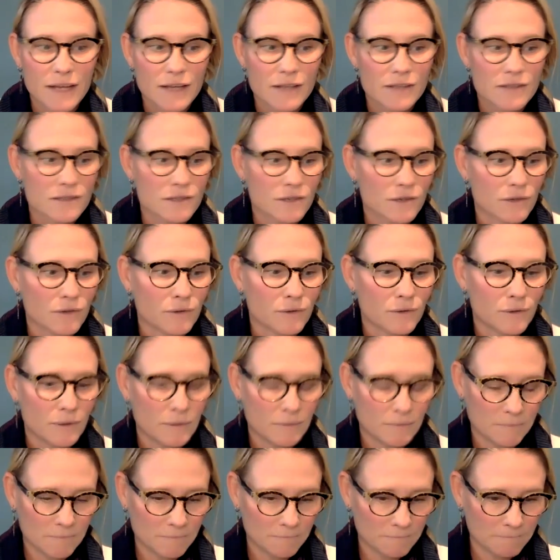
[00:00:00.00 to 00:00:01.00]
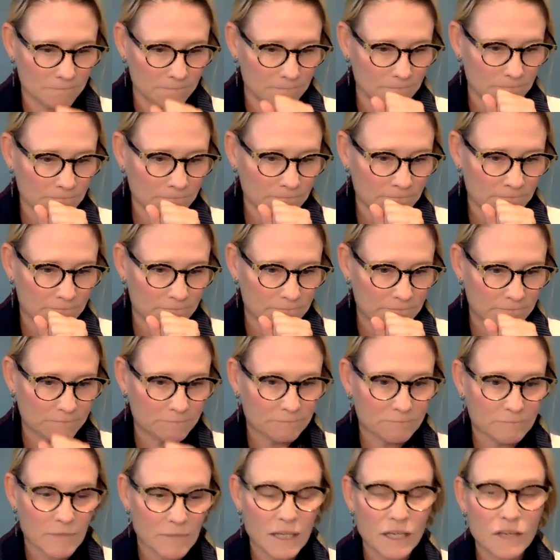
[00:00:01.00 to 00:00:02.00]
So
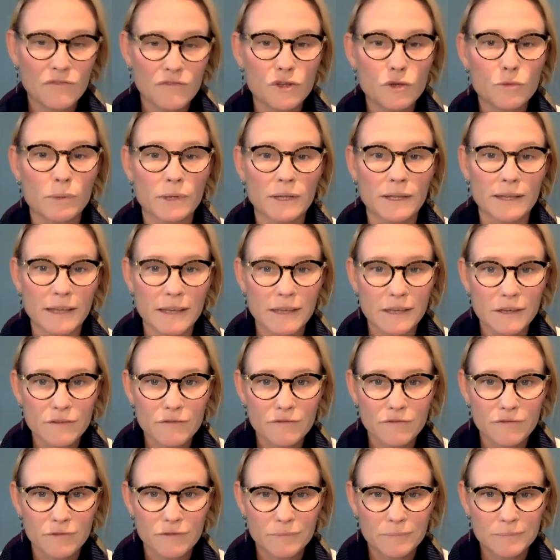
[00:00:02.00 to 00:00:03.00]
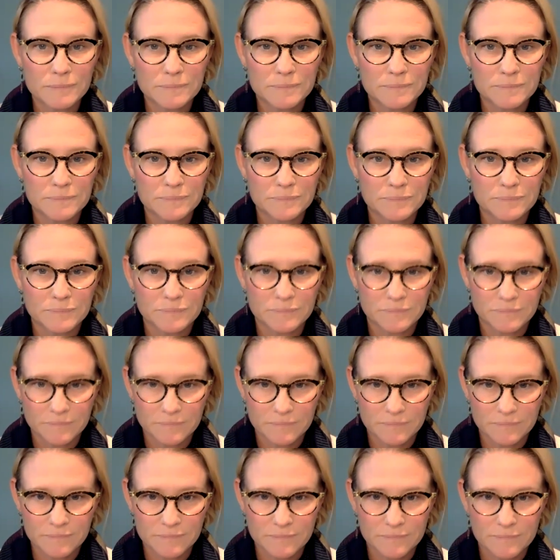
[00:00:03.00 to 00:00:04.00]
if you believe
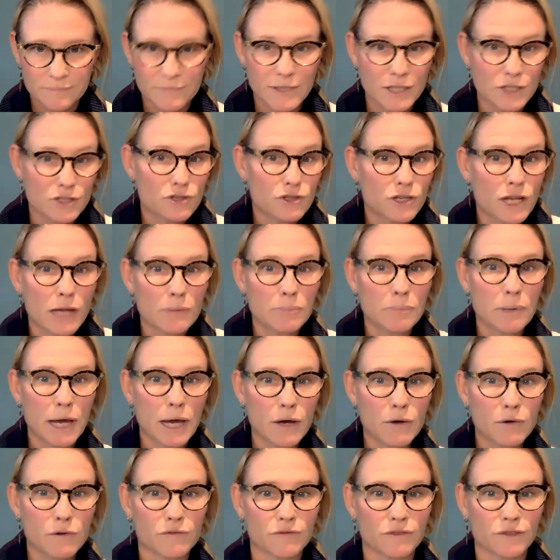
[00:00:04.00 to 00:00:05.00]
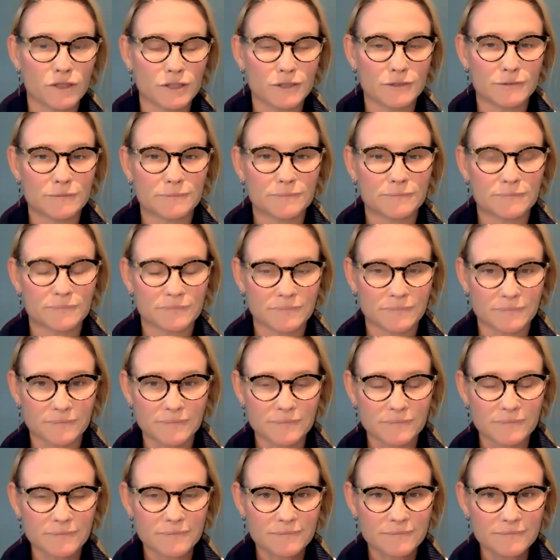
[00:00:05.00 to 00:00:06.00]
that you're not powerful,
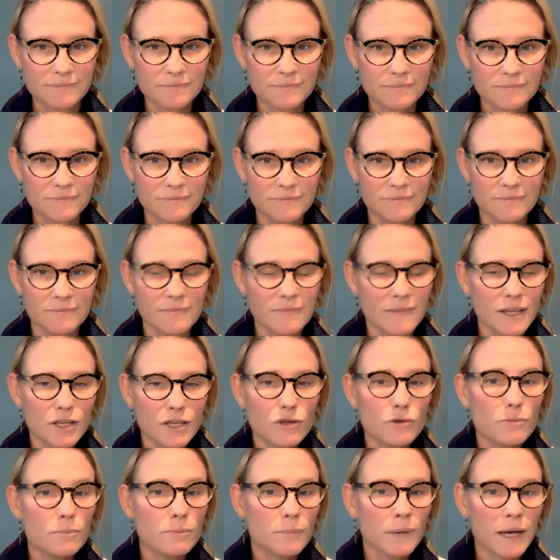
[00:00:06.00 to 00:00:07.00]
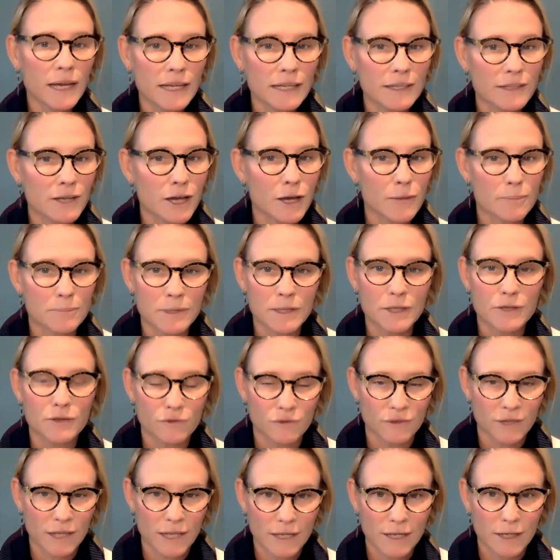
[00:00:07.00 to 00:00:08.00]
then you might not be
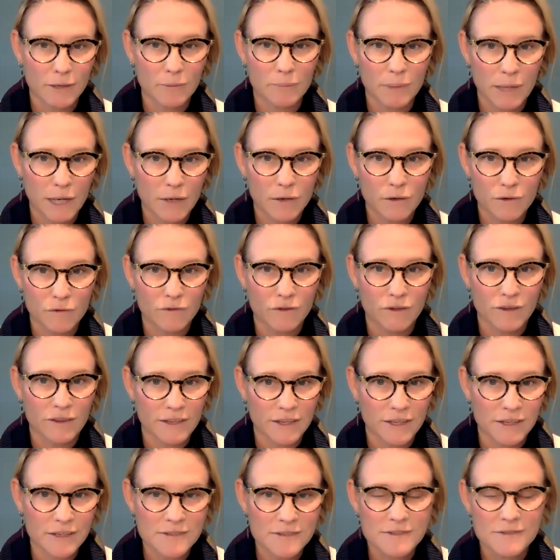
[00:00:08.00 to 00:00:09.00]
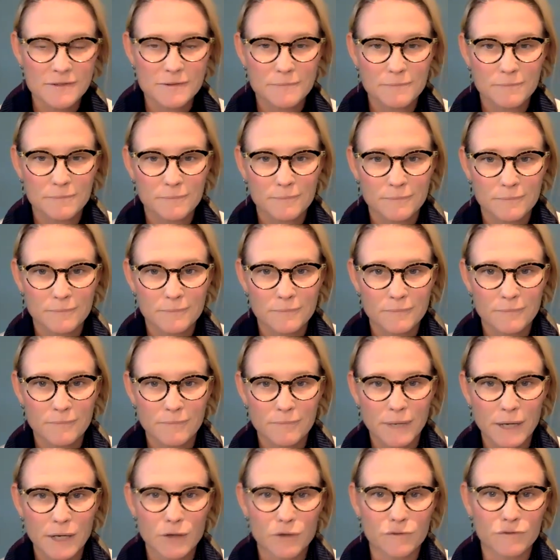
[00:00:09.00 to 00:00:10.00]
creating powerful things,
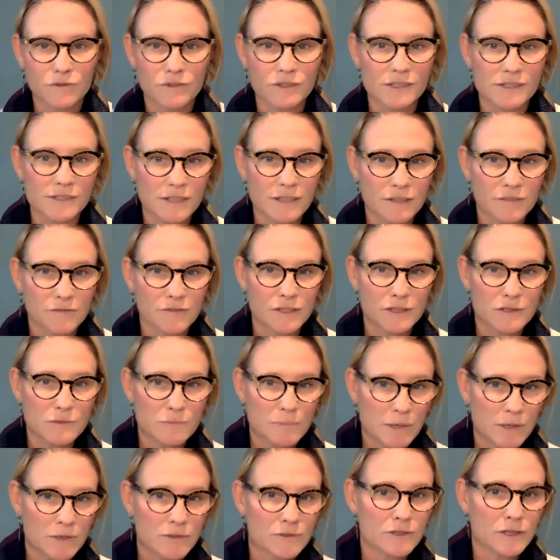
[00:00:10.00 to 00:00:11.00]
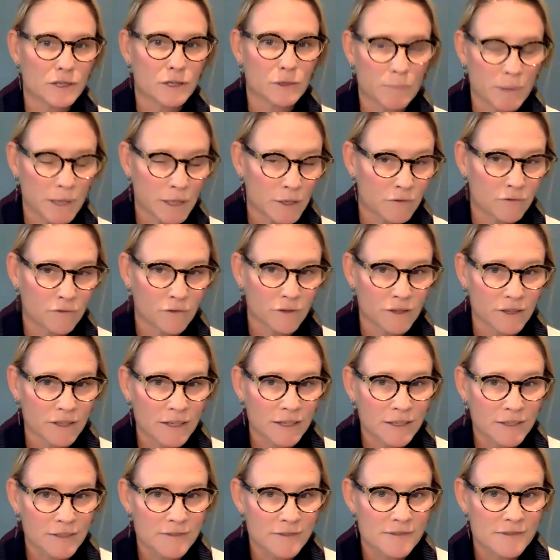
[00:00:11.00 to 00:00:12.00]
powerful stuff, experiencing powerful
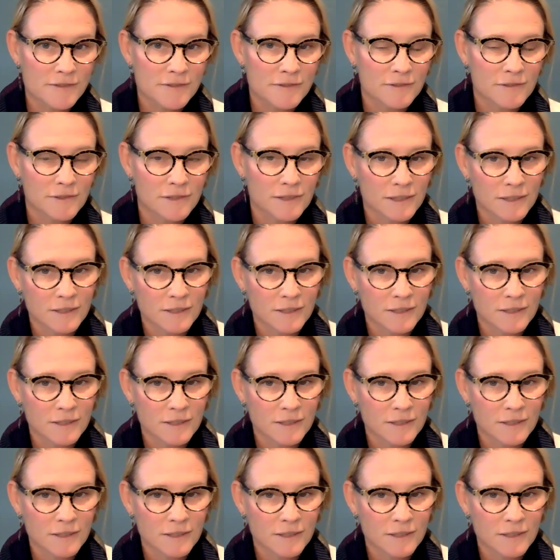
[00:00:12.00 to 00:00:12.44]
things,